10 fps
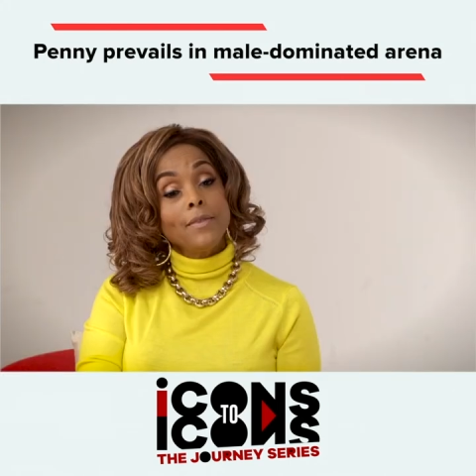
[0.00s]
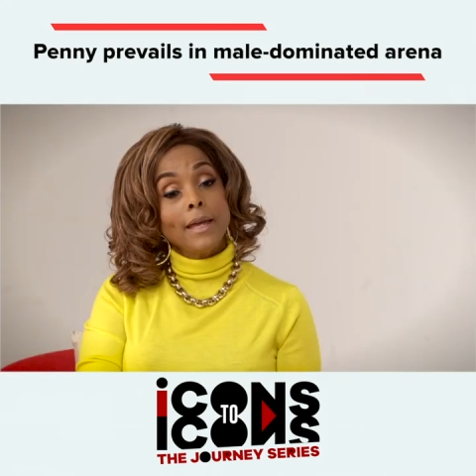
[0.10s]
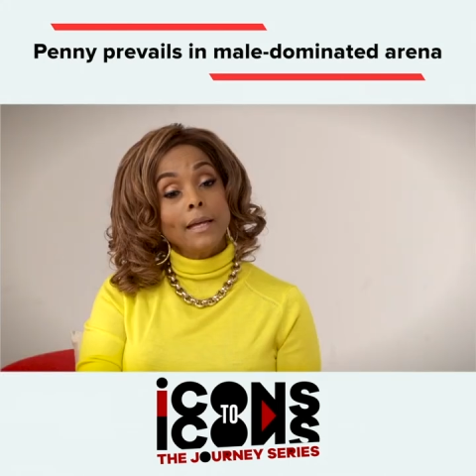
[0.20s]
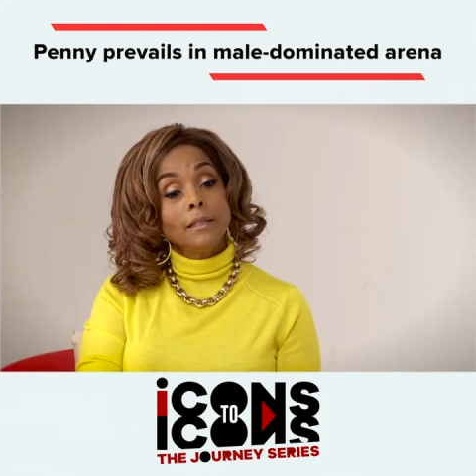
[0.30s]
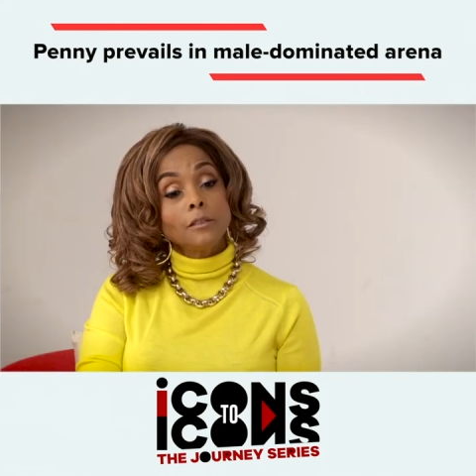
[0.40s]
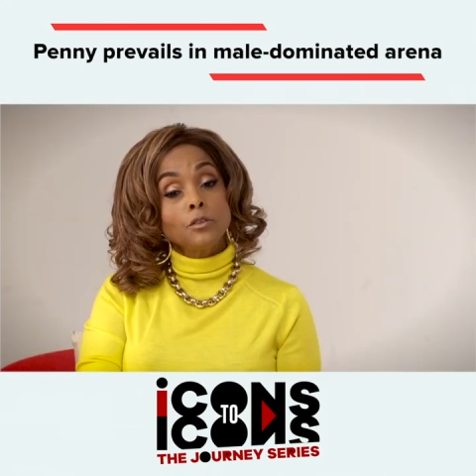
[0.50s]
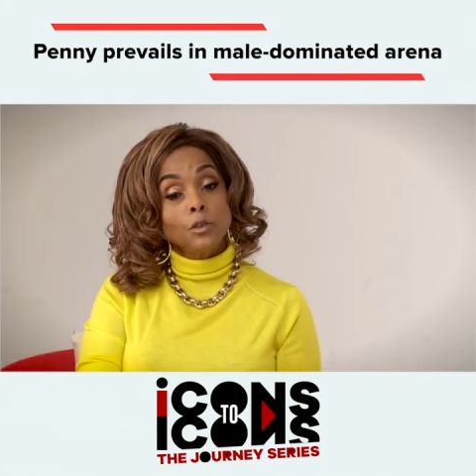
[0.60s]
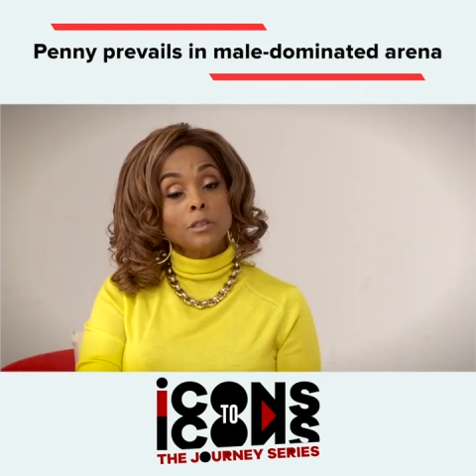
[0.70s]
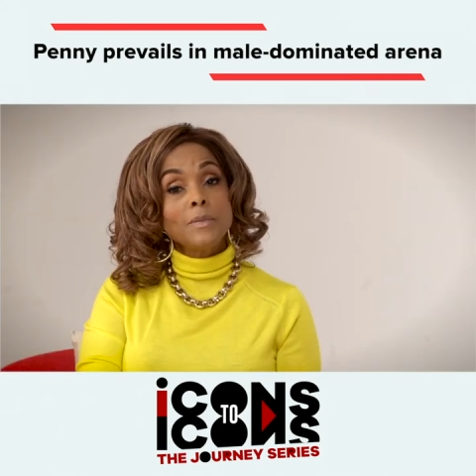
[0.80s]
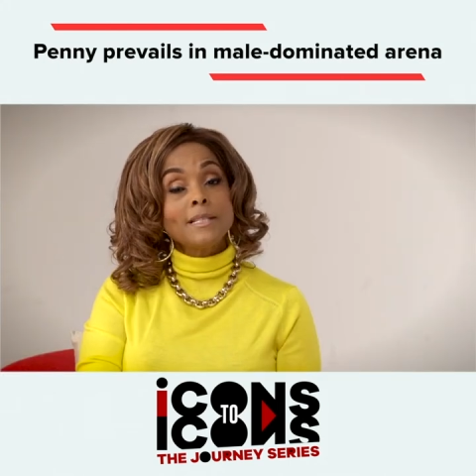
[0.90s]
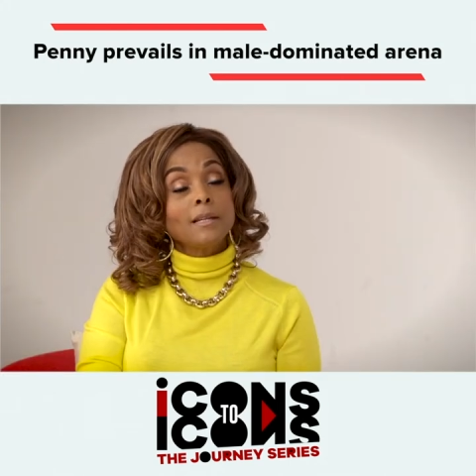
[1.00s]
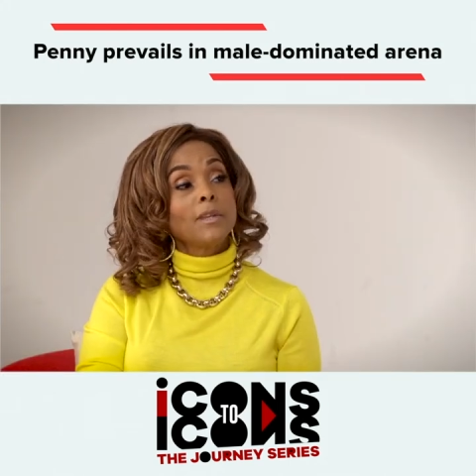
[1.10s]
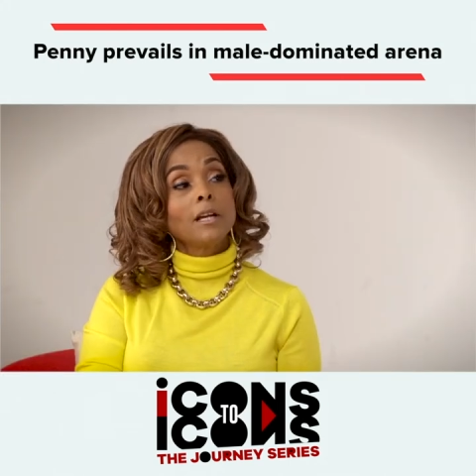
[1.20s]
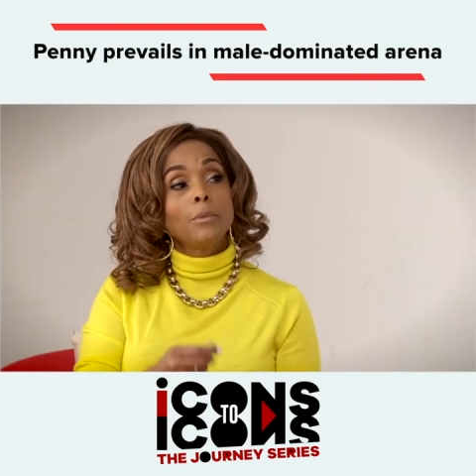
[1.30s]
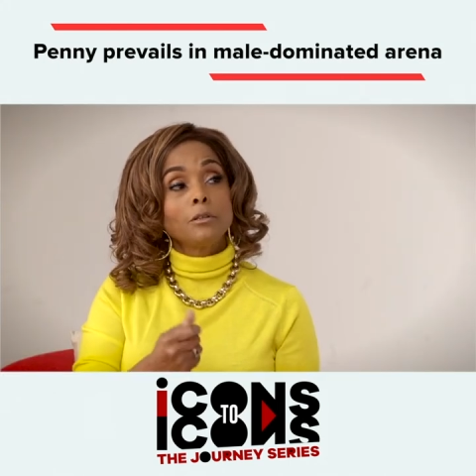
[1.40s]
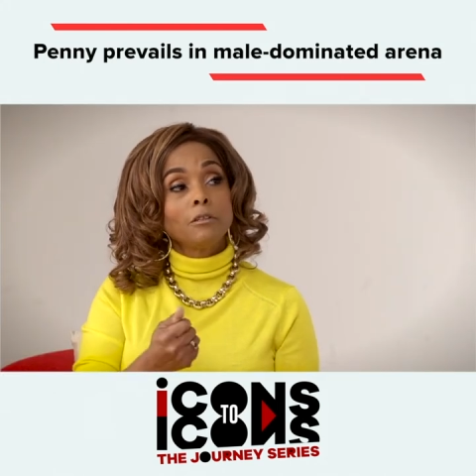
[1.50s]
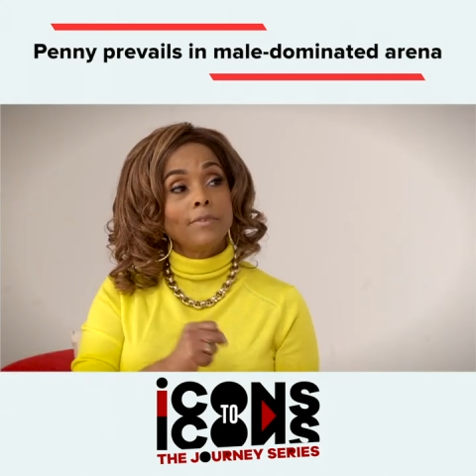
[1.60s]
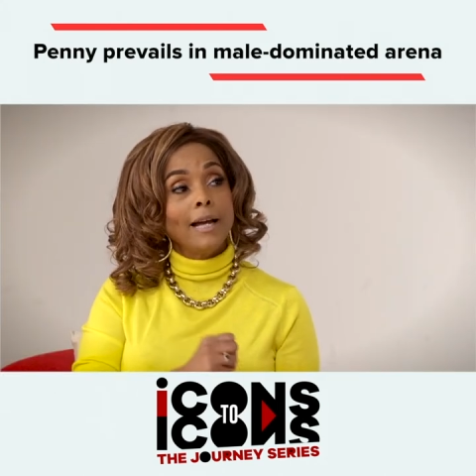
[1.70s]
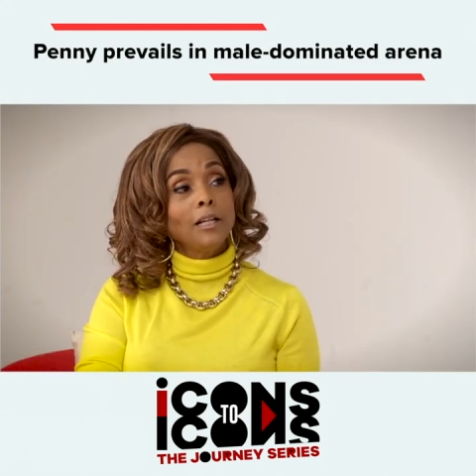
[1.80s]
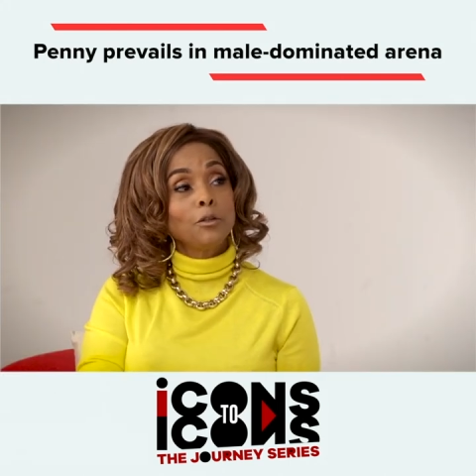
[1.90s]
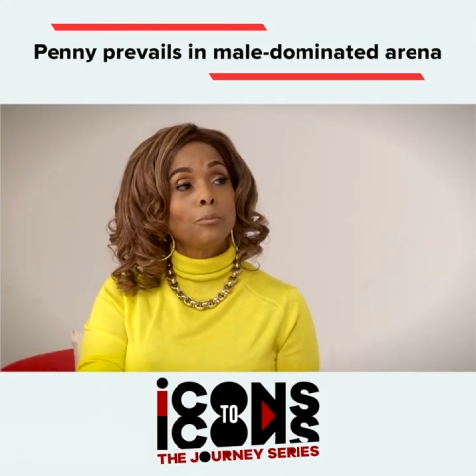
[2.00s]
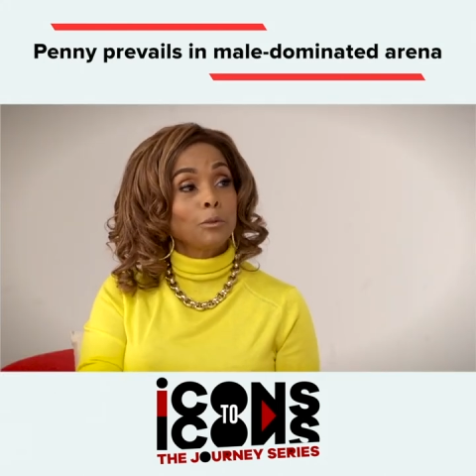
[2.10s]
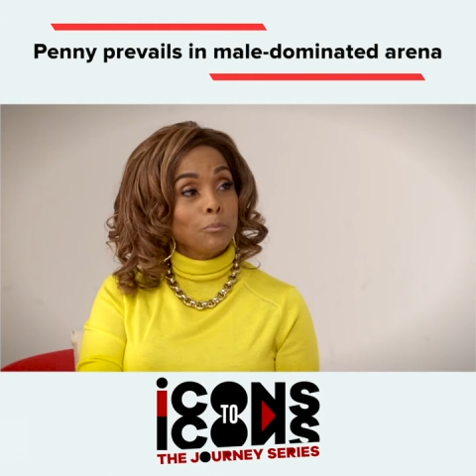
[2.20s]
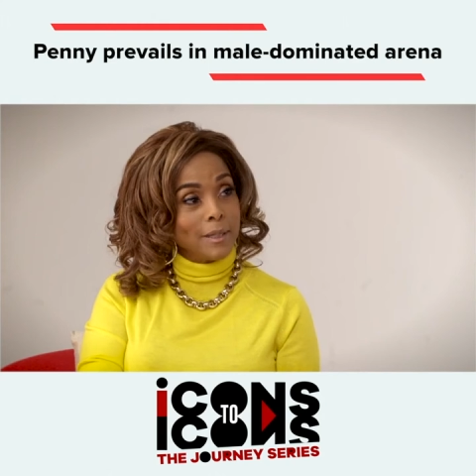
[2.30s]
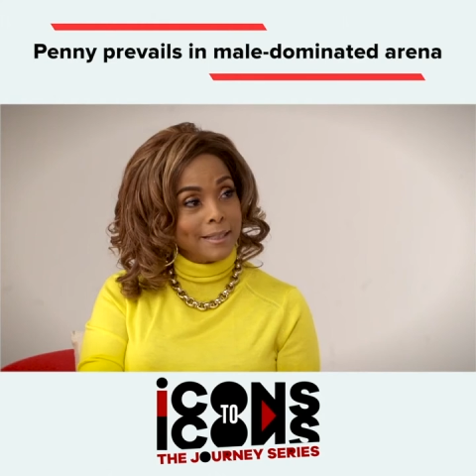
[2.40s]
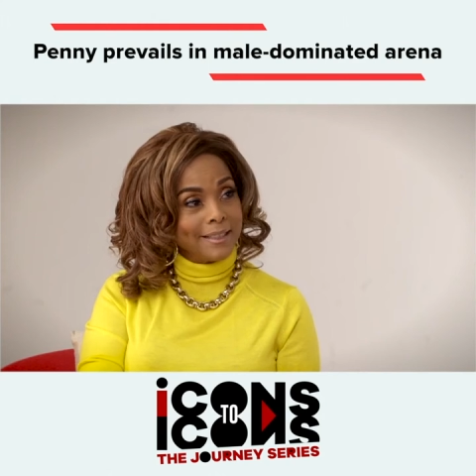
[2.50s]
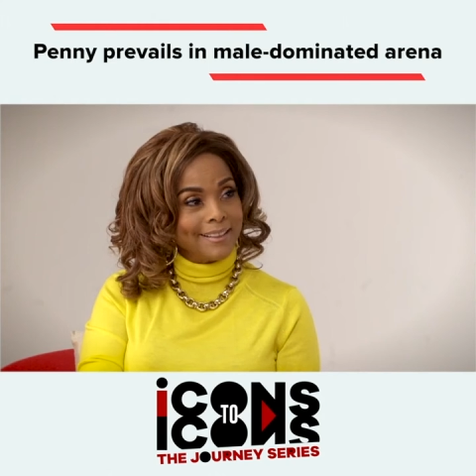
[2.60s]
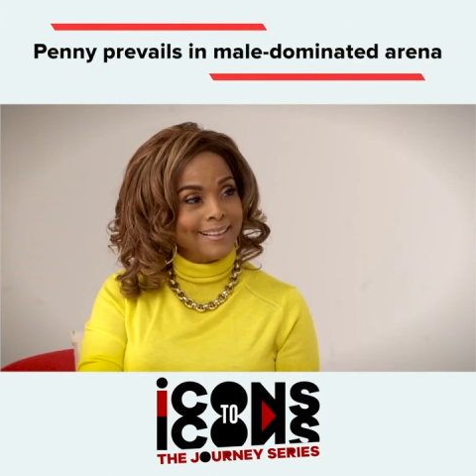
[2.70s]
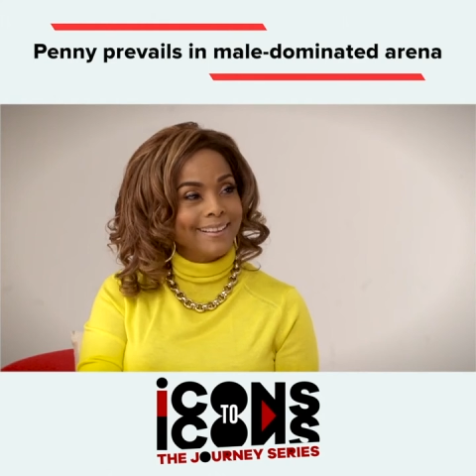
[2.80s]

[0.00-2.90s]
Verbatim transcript: And then it taught me something about the value, about money.